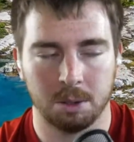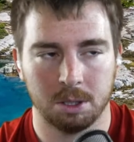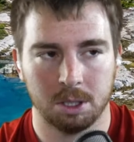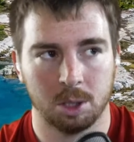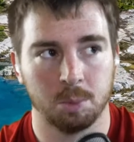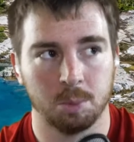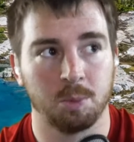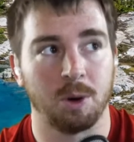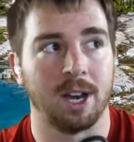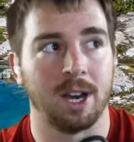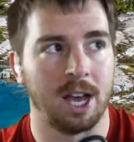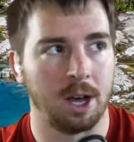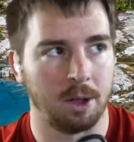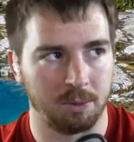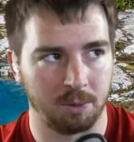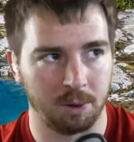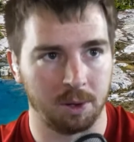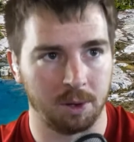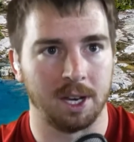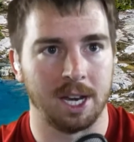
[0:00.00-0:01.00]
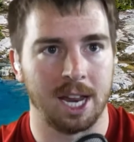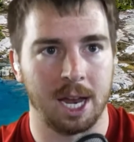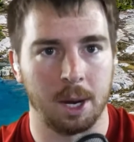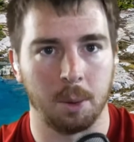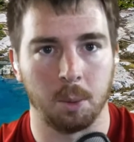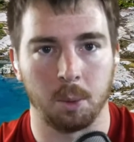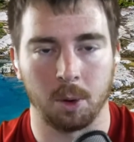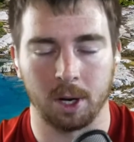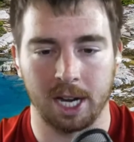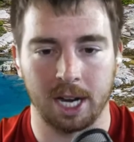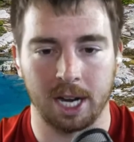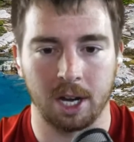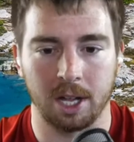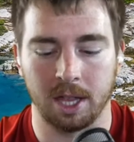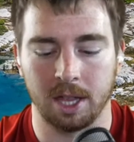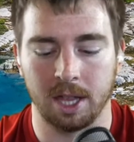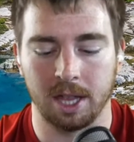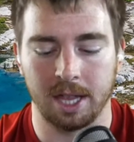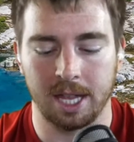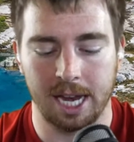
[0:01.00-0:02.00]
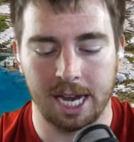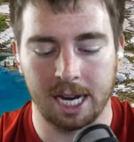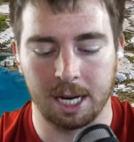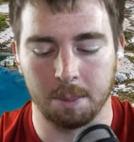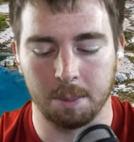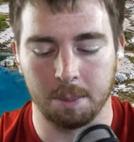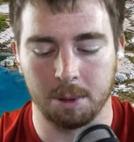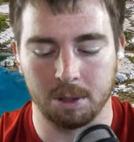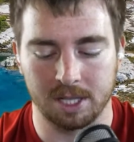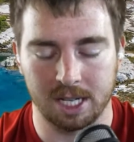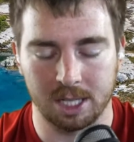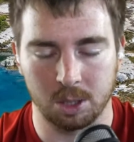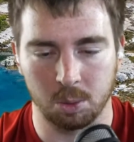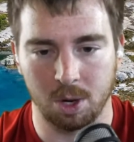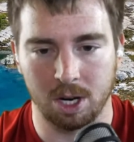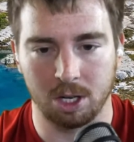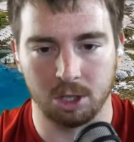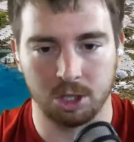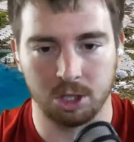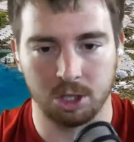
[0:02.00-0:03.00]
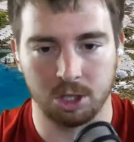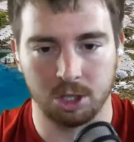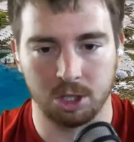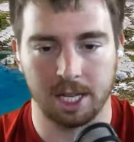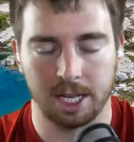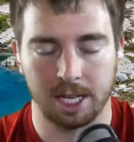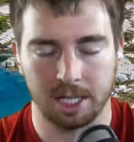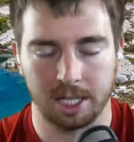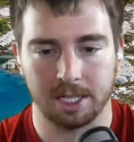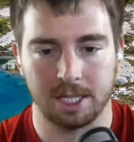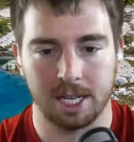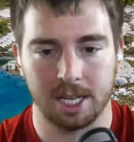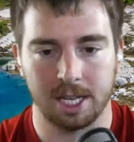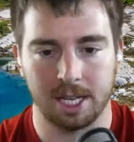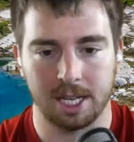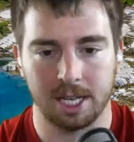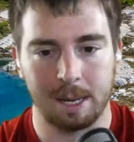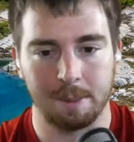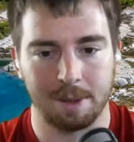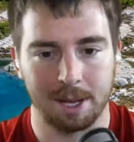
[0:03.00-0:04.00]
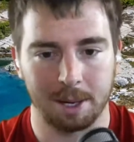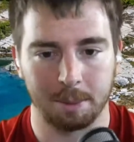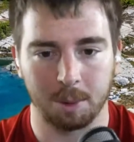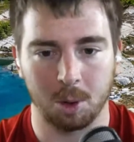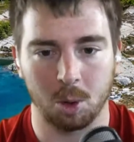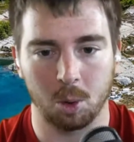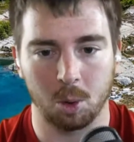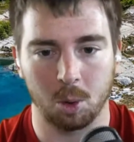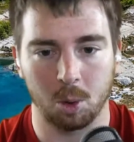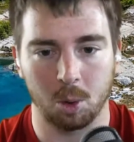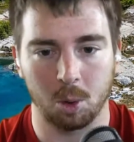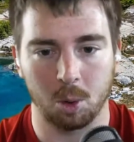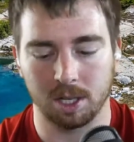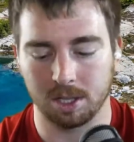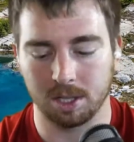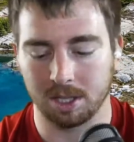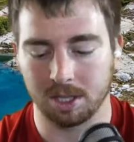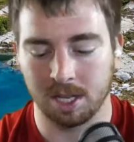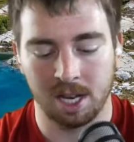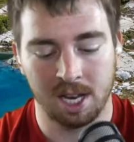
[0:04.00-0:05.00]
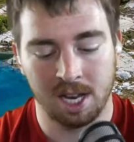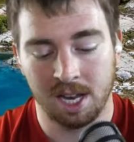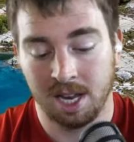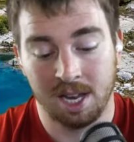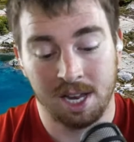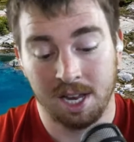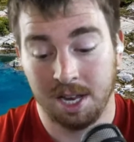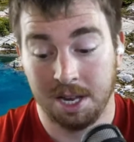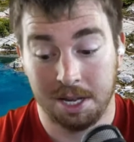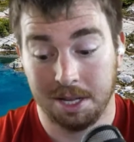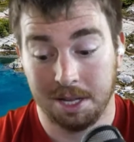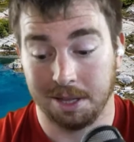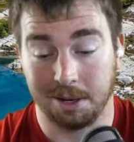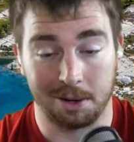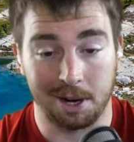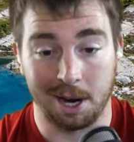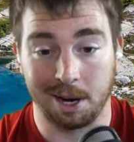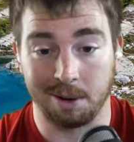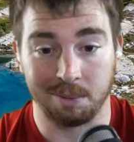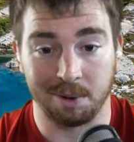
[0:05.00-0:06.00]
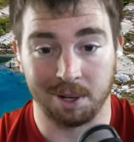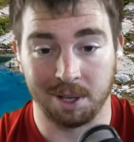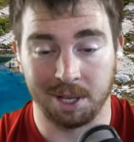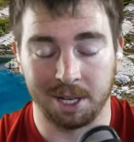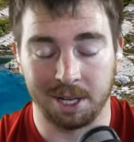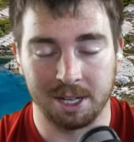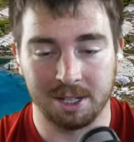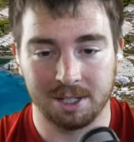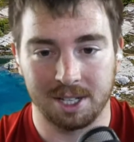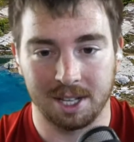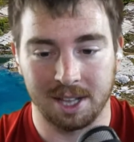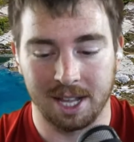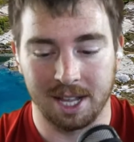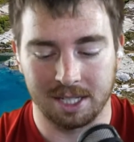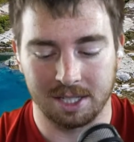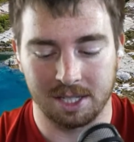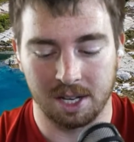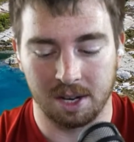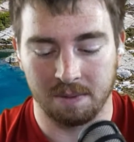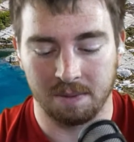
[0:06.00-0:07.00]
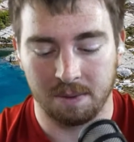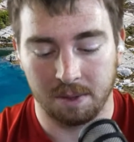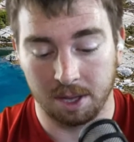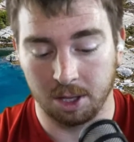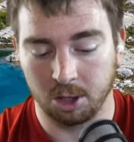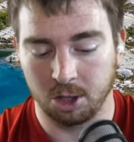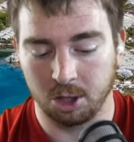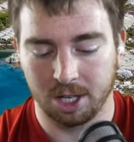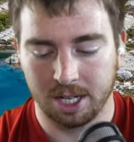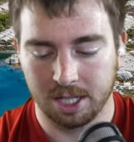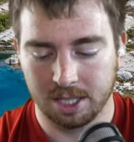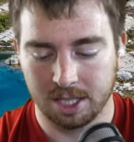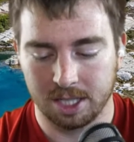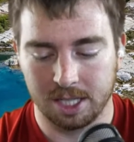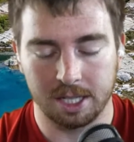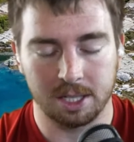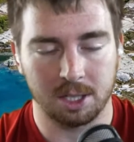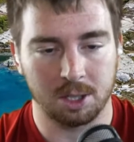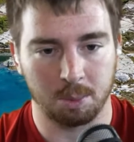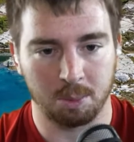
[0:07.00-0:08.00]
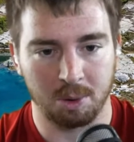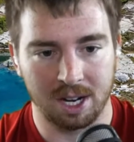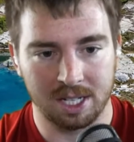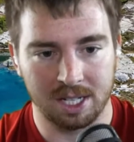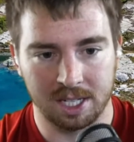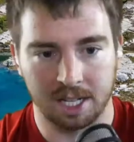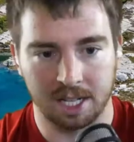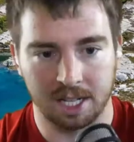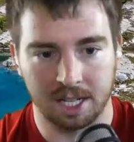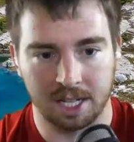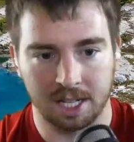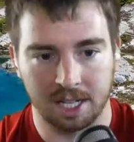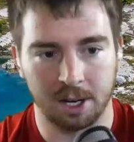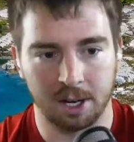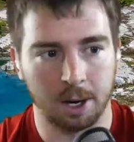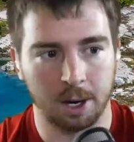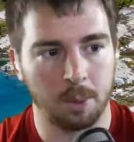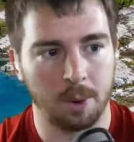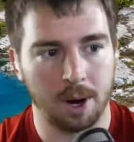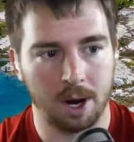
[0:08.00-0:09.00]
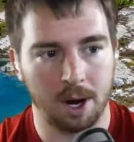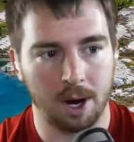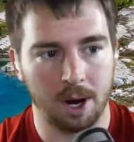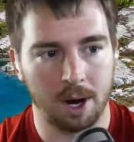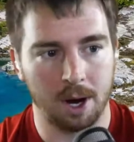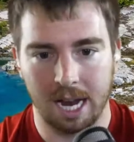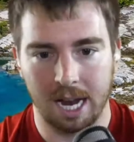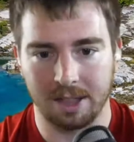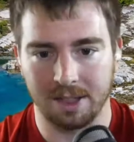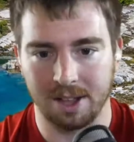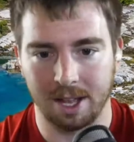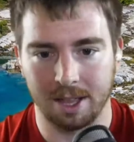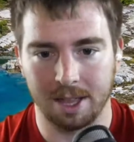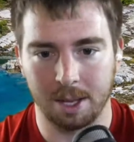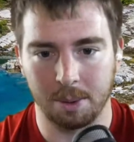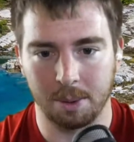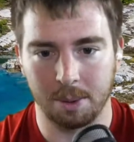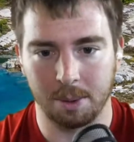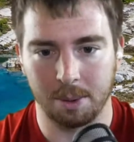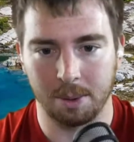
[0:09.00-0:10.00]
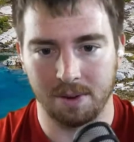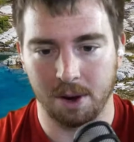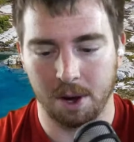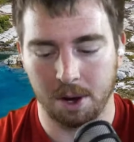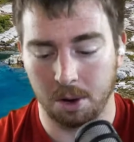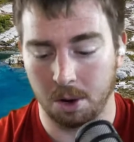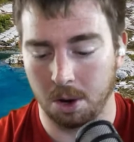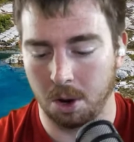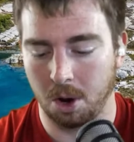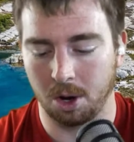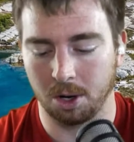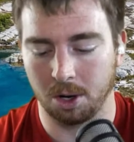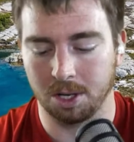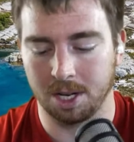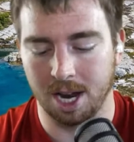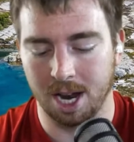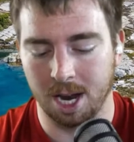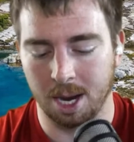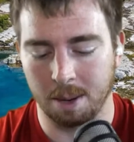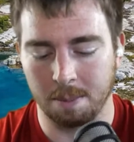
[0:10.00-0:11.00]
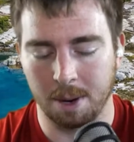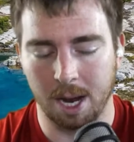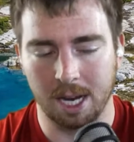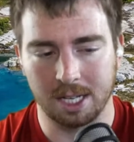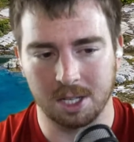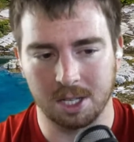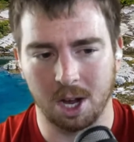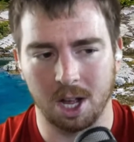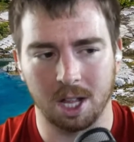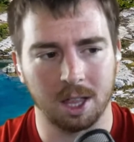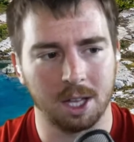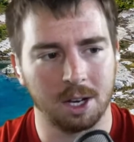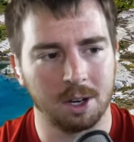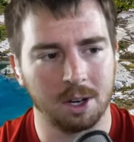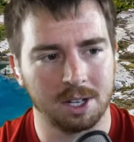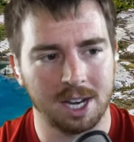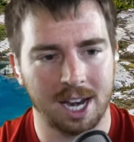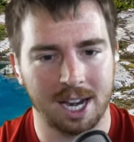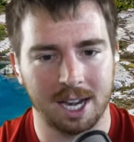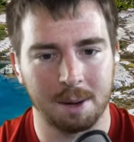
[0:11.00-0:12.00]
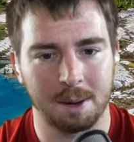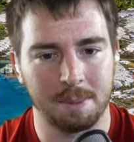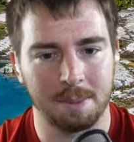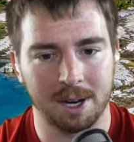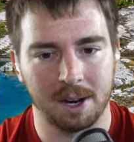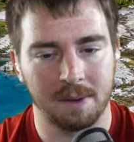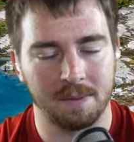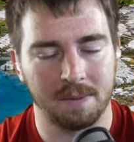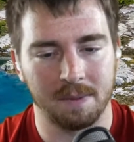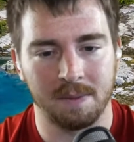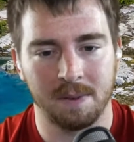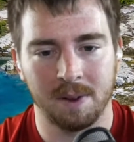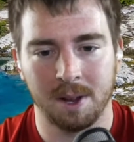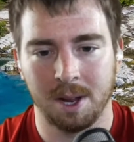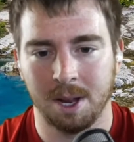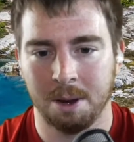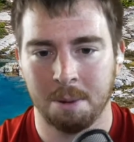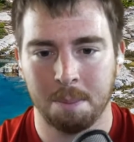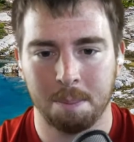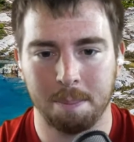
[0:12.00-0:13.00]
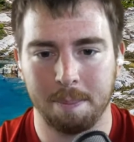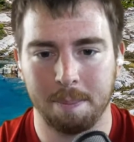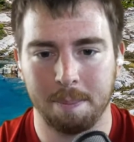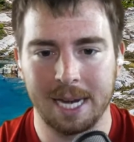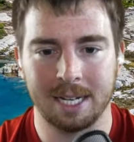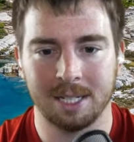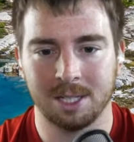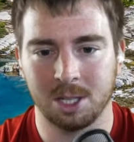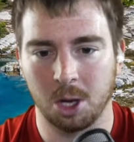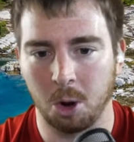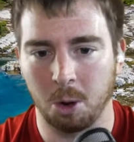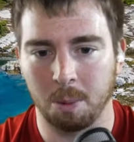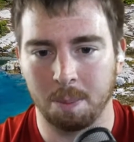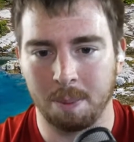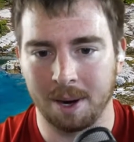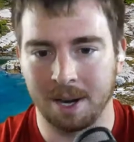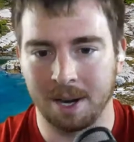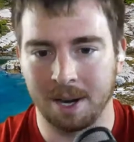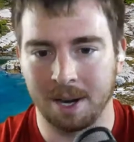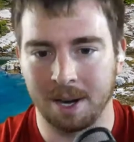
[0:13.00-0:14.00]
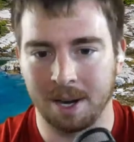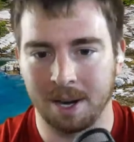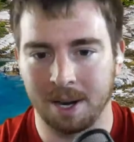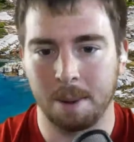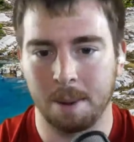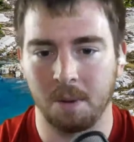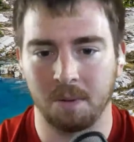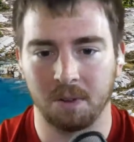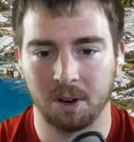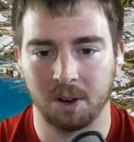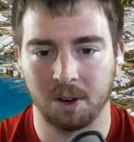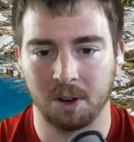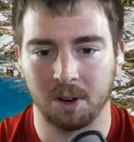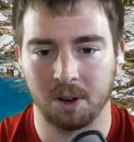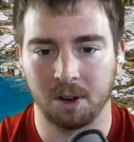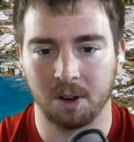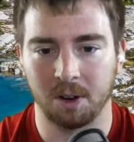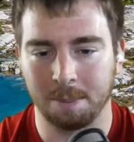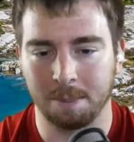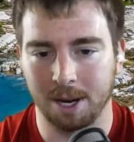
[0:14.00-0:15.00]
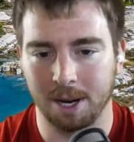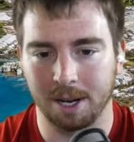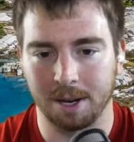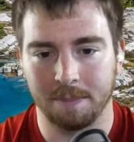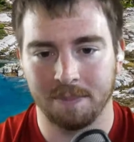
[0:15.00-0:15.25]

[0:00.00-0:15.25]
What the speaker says: spread out through the day working on the animals as well, just like you said, to keep them cool because they're not really used to that stuff. The chickens did surprisingly very well. I thought they would have a hard time. I saw a little tiny bit of beaks open, them overheating, but